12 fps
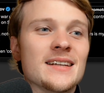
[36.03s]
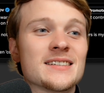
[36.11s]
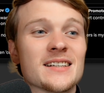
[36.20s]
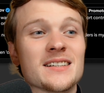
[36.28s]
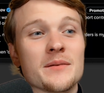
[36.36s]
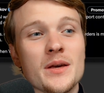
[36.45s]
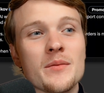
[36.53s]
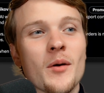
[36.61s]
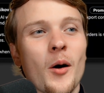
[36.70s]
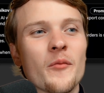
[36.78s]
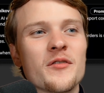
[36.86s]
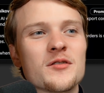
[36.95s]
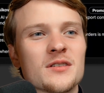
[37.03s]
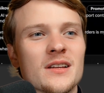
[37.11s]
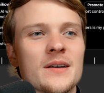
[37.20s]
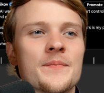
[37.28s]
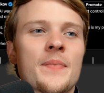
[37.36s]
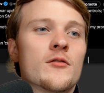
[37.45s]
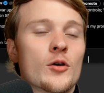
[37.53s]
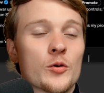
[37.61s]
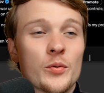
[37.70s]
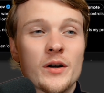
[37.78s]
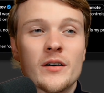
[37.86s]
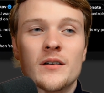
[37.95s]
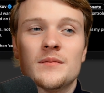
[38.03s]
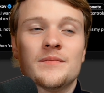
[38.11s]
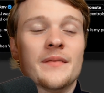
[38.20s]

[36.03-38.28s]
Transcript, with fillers: This is a meme, obviously, for Twitter.